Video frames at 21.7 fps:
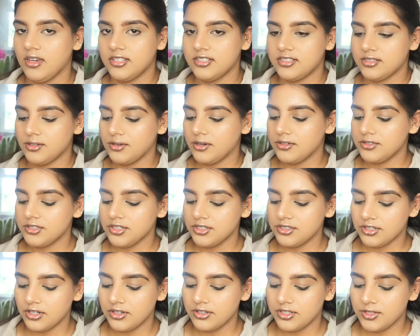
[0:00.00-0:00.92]
So I'll
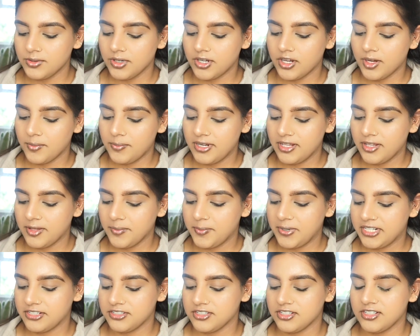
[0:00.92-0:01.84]
just show you a couple of the
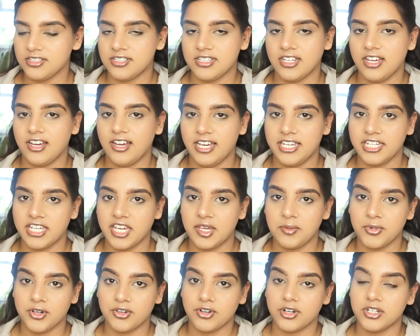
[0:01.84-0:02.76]
pictures that I
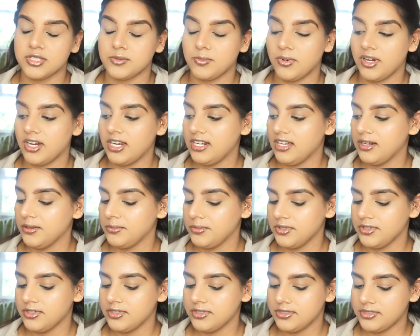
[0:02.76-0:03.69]
came across while I
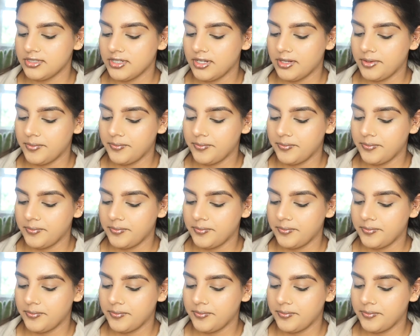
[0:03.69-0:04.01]
was